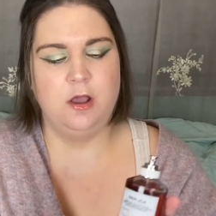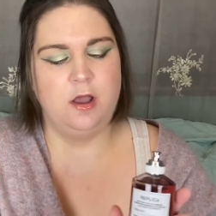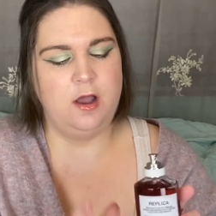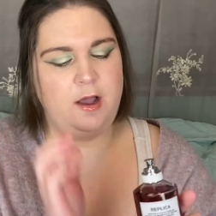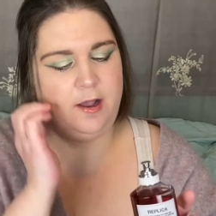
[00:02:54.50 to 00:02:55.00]

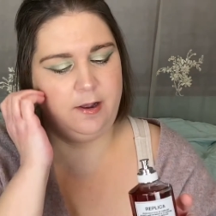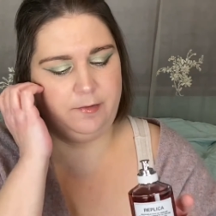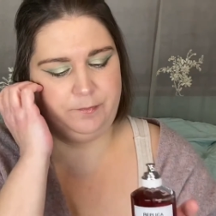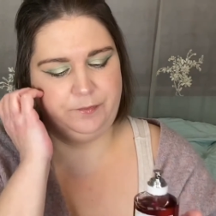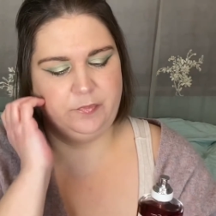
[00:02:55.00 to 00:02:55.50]

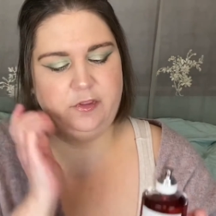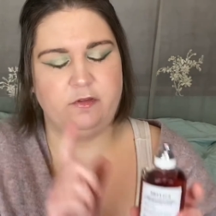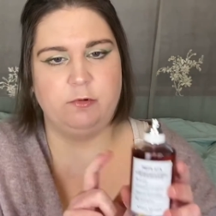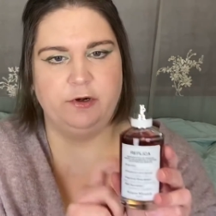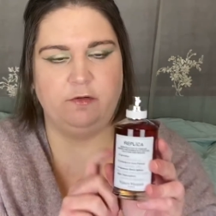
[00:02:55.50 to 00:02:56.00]
um, this
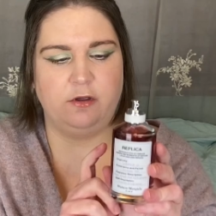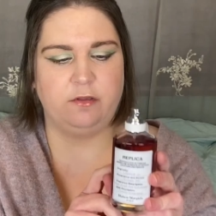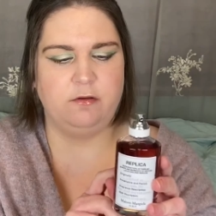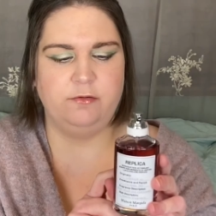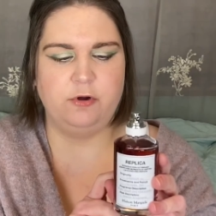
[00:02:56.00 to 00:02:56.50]
one is
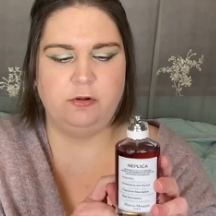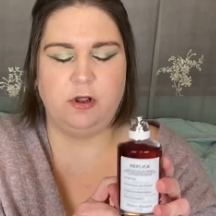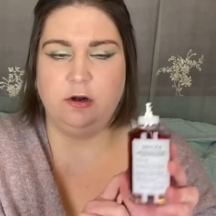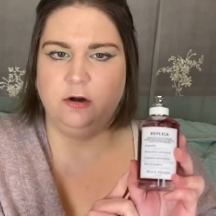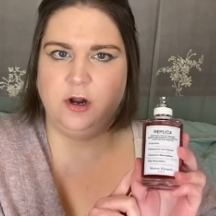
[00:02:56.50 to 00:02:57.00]
also no
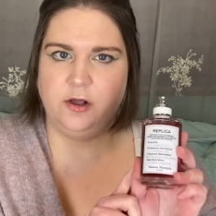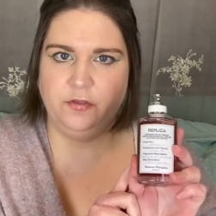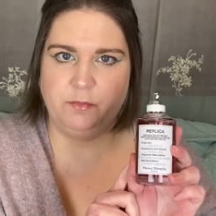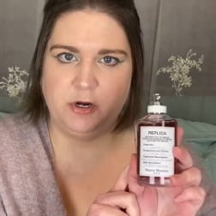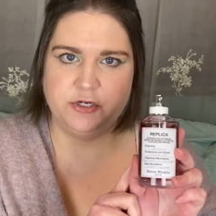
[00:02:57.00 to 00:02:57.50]
longer on the
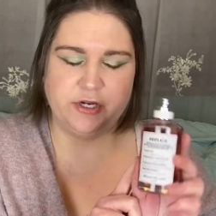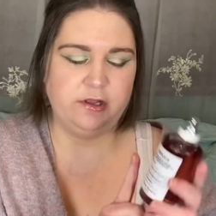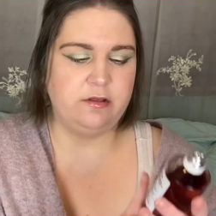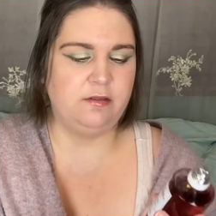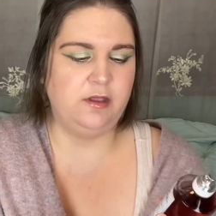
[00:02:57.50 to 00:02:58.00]

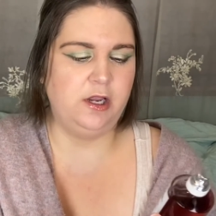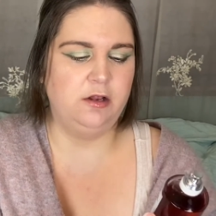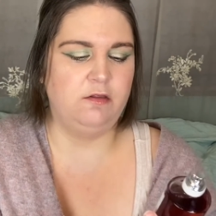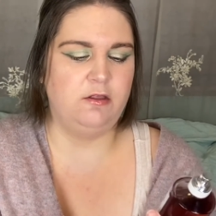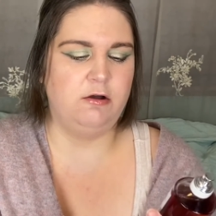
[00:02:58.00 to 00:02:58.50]
Margiela site,
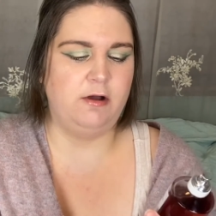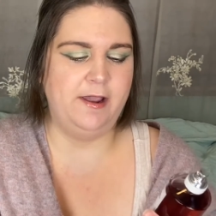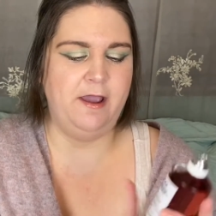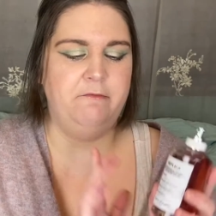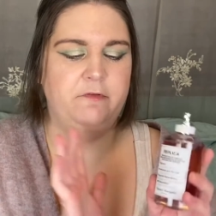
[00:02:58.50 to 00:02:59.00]
so I
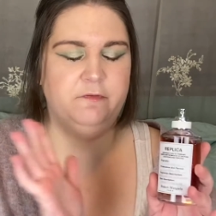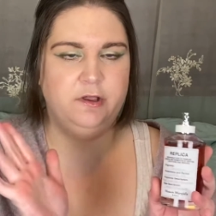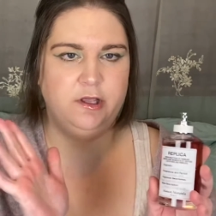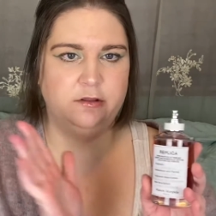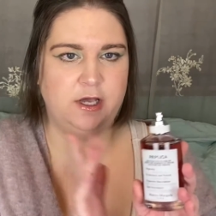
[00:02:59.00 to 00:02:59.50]
have a
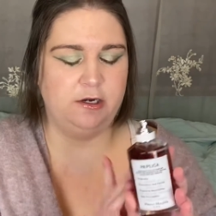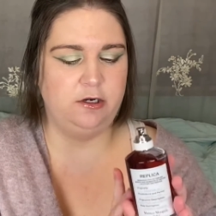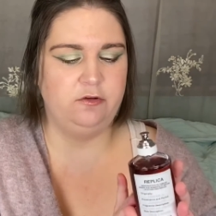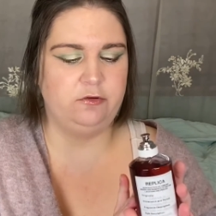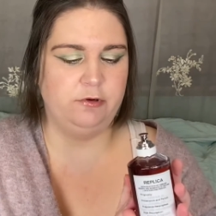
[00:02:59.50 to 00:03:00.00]
feeling that it
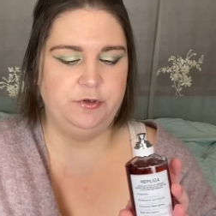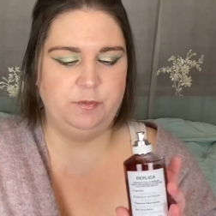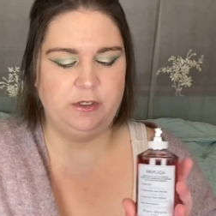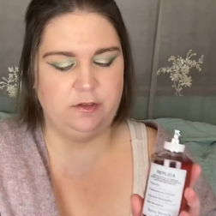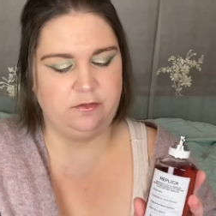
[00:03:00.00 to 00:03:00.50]
is going to
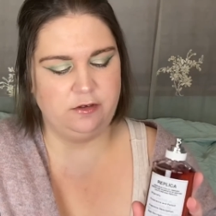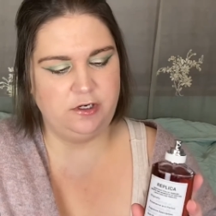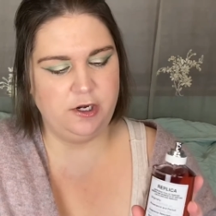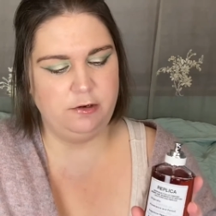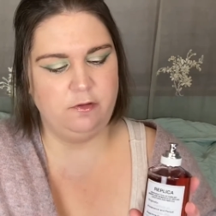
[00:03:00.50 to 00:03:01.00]
be
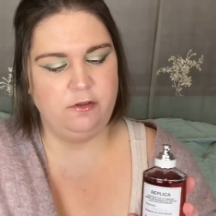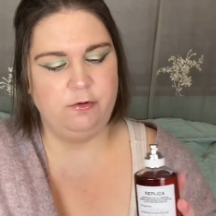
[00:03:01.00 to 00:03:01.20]
discontinued soon.